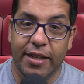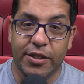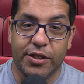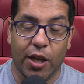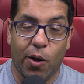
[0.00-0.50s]

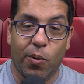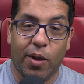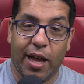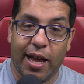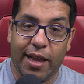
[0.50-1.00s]
So
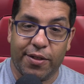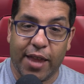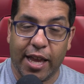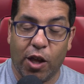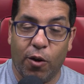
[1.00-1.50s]

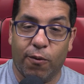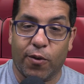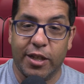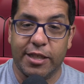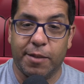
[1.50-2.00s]
thank you
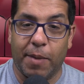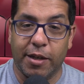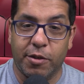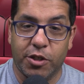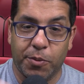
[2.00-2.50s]
for
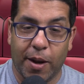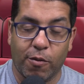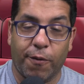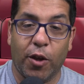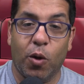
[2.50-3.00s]
listening to my
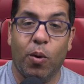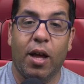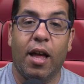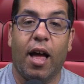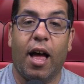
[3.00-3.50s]
review
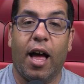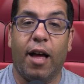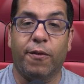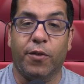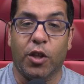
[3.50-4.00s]

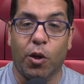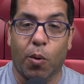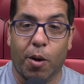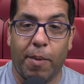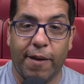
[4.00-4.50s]
of You
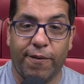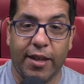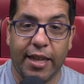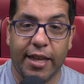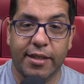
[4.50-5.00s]
Hurt My
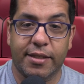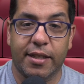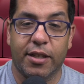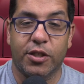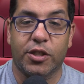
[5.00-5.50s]
Feelings,
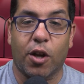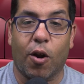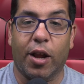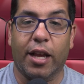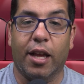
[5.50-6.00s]

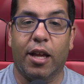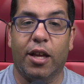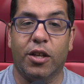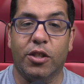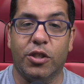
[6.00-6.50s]
starring
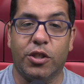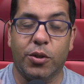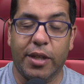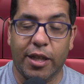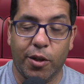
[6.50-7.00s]

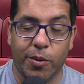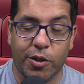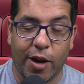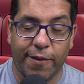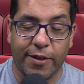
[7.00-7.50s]
Julia
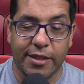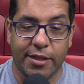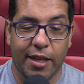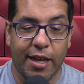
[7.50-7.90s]
Louis-Dreyfus.